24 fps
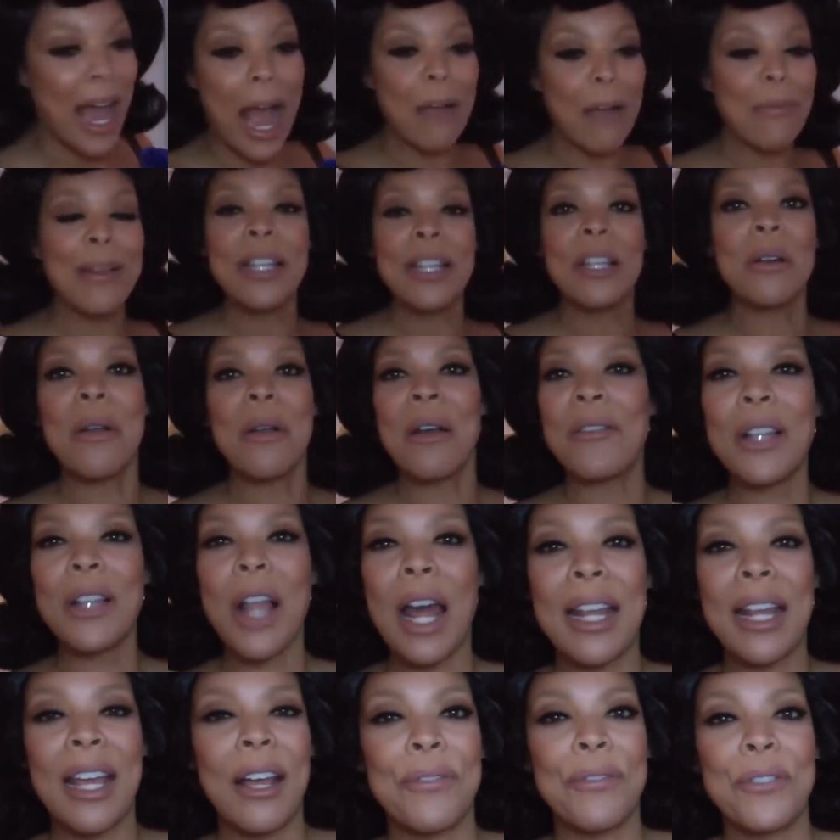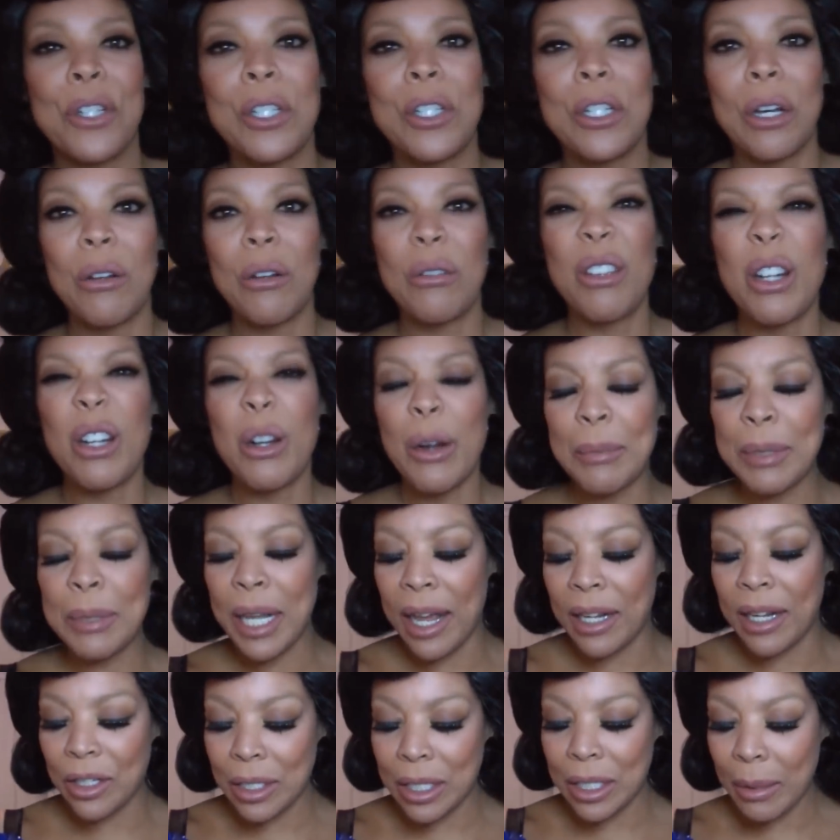I really don't have a lot of after show, you know what I'm
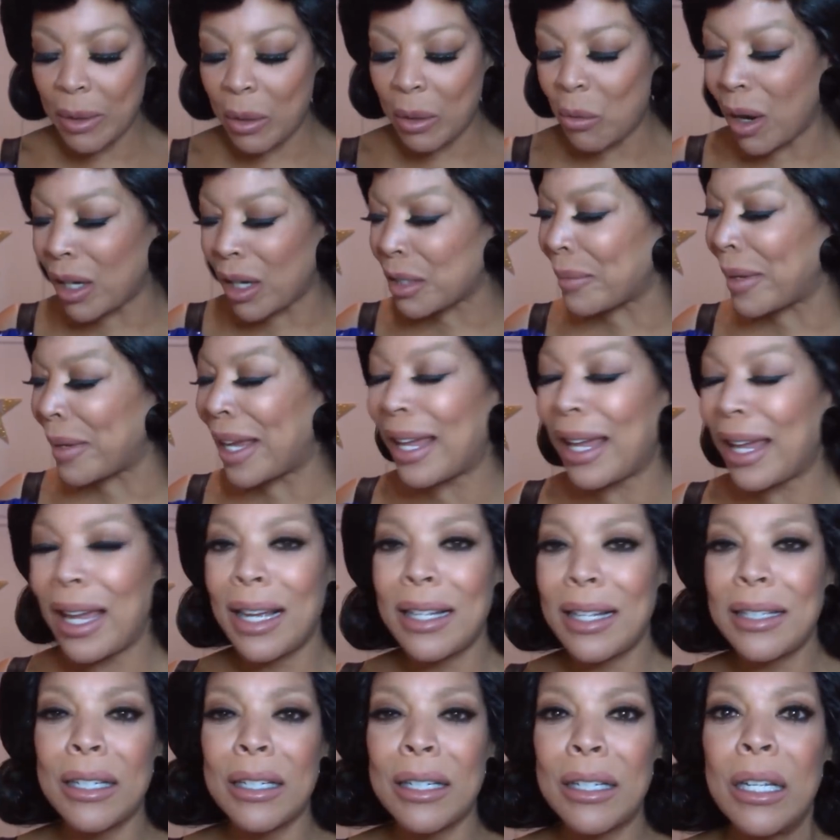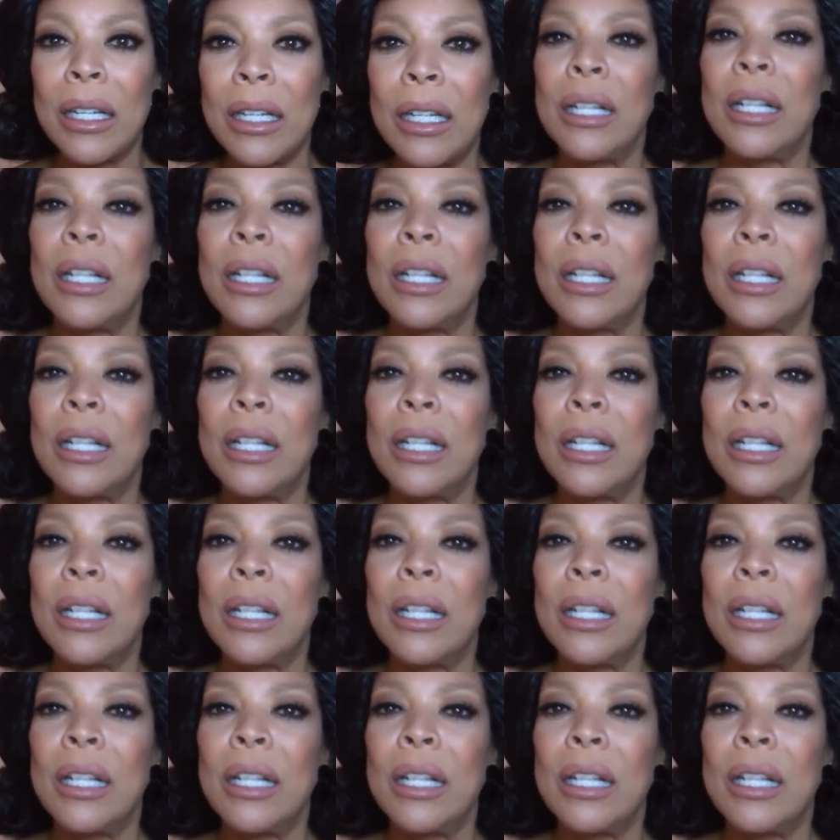saying? Just let me wash my hands and...